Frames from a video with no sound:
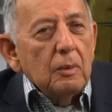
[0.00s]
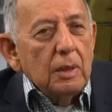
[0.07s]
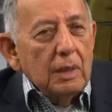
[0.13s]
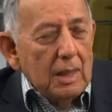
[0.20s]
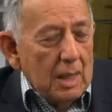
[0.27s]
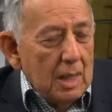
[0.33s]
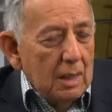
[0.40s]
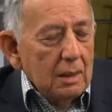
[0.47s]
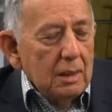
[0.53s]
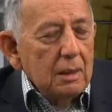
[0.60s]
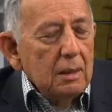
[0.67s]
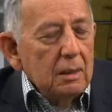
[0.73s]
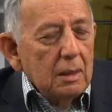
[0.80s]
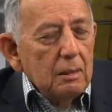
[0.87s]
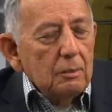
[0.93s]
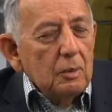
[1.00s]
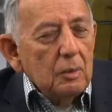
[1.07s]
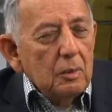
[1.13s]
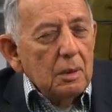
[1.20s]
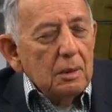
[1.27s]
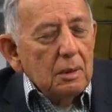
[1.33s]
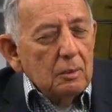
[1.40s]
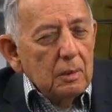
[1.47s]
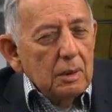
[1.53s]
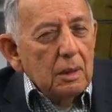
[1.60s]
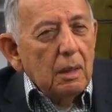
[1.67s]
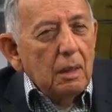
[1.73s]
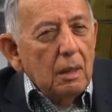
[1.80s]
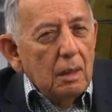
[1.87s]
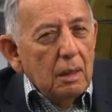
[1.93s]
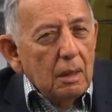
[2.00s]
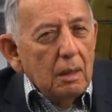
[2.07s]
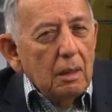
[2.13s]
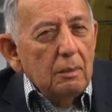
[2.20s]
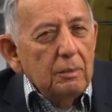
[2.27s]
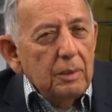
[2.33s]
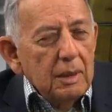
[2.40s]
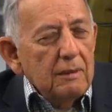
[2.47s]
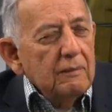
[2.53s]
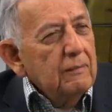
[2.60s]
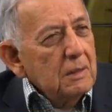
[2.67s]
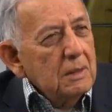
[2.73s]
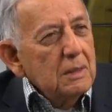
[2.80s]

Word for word: the reality, number one, that we are being